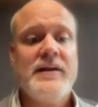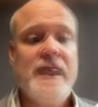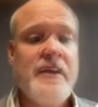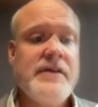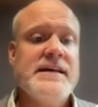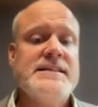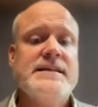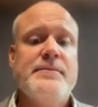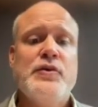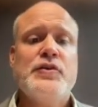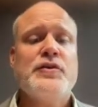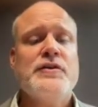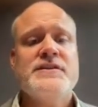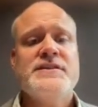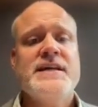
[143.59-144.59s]
A lot of areas. I'm
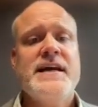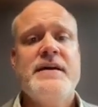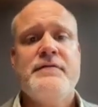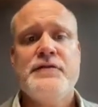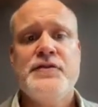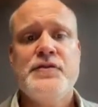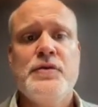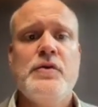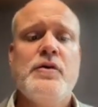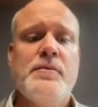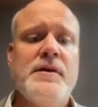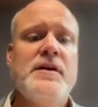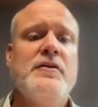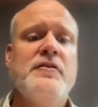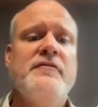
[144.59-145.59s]
not going to stay here for too long,
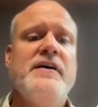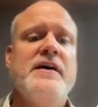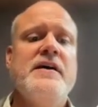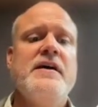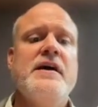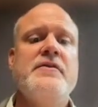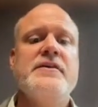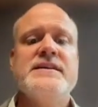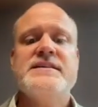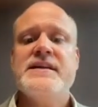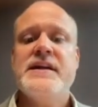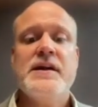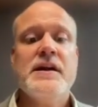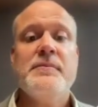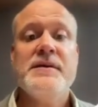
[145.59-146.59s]
but a lot of areas,
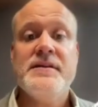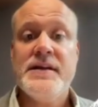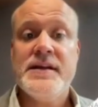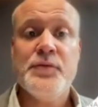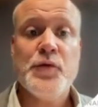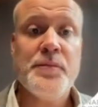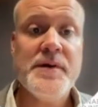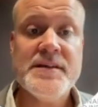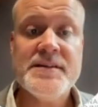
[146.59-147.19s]
and it would be